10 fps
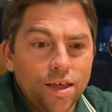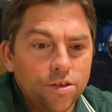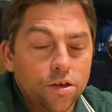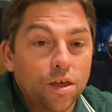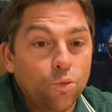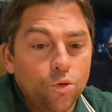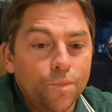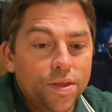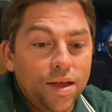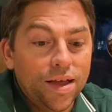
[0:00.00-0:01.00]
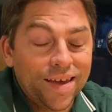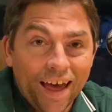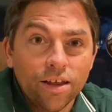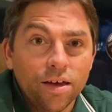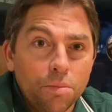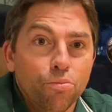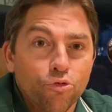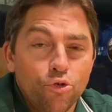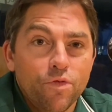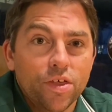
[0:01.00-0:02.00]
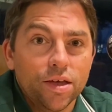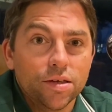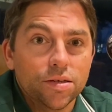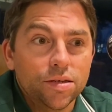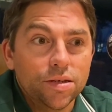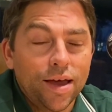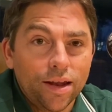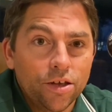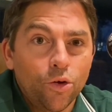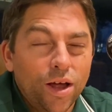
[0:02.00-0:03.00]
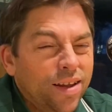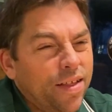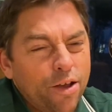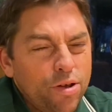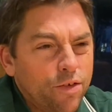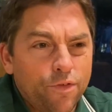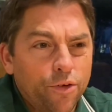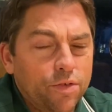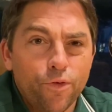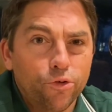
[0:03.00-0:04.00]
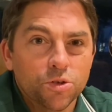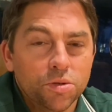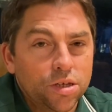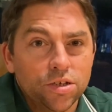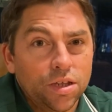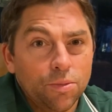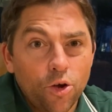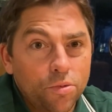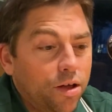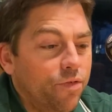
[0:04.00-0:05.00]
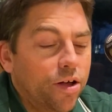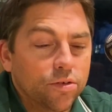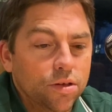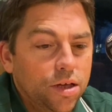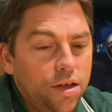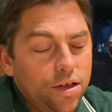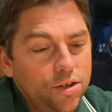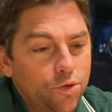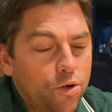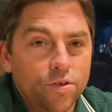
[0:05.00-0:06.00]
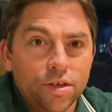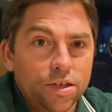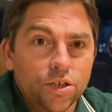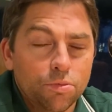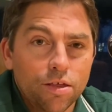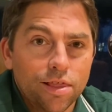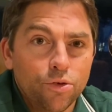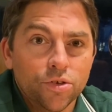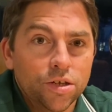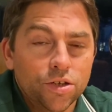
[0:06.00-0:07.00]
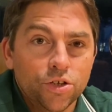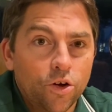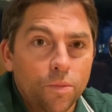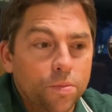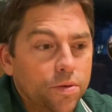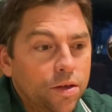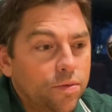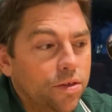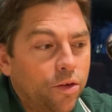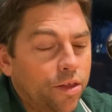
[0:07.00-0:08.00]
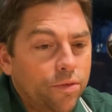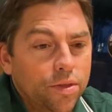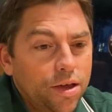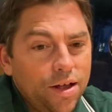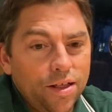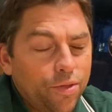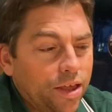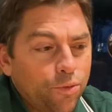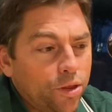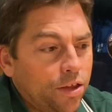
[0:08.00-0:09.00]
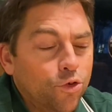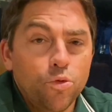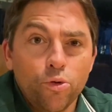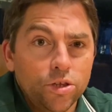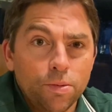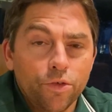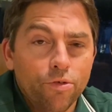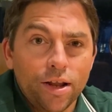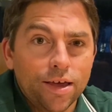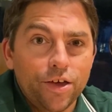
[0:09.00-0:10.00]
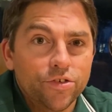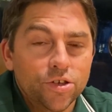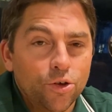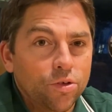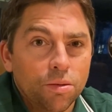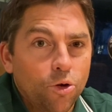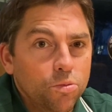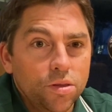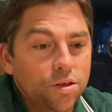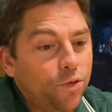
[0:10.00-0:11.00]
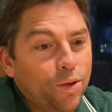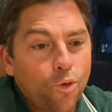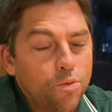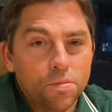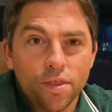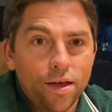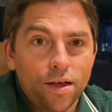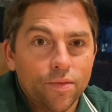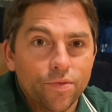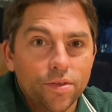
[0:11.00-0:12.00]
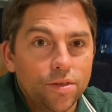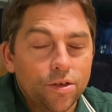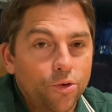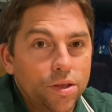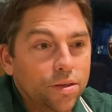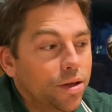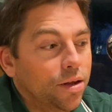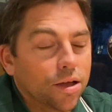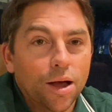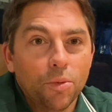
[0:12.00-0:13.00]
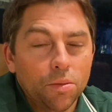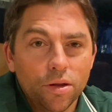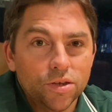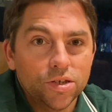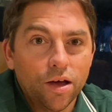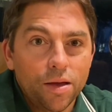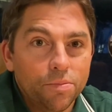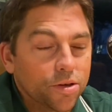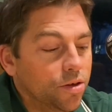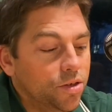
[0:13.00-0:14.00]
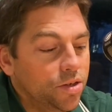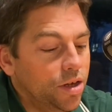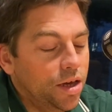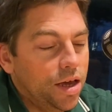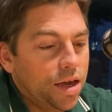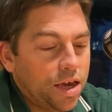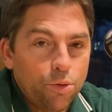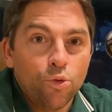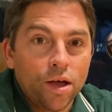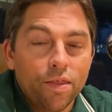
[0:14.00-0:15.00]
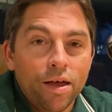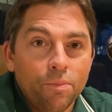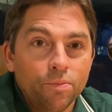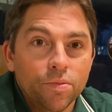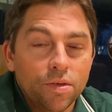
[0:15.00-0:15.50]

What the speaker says: in, you think, well, can I improve things? And they're in a very false position at the moment. I felt sorry for Dean Smith losing his job. They're 2 points above the relegation zone at the moment. They won't be there, in a couple of months' time, because he will get them